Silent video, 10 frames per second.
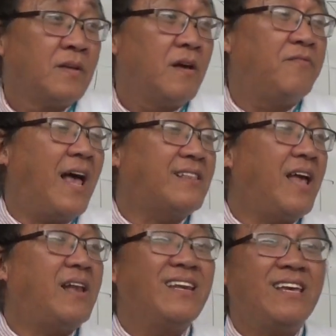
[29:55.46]
a flat
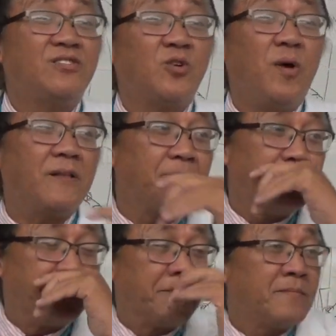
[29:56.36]
line leads to what?
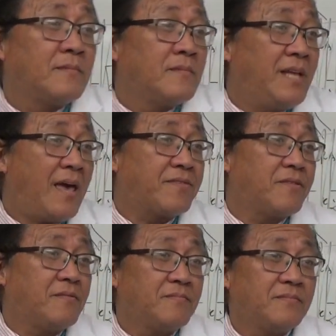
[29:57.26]

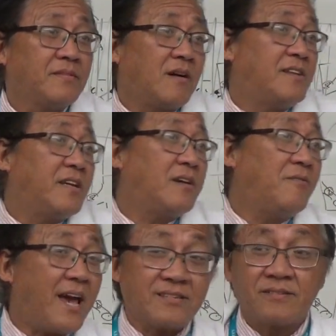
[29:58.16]
Death, cardiac
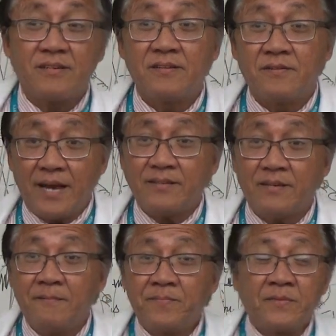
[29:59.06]
arrest, right?
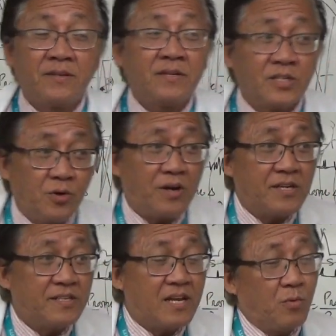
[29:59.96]
Do you
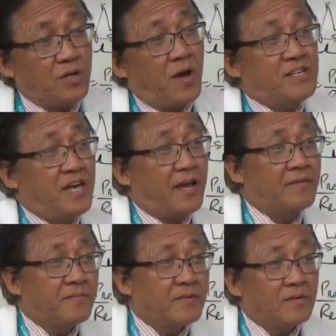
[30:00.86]
understand? And what do I say?
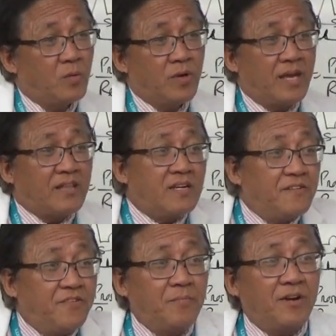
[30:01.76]
We get a
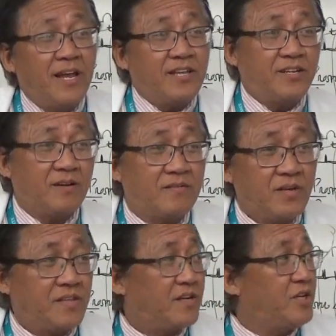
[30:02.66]
defibrillator.
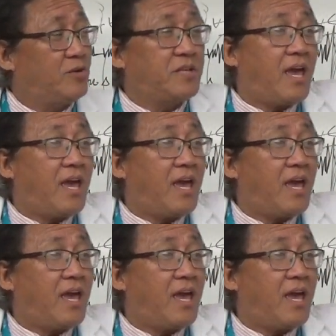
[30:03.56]
Either use the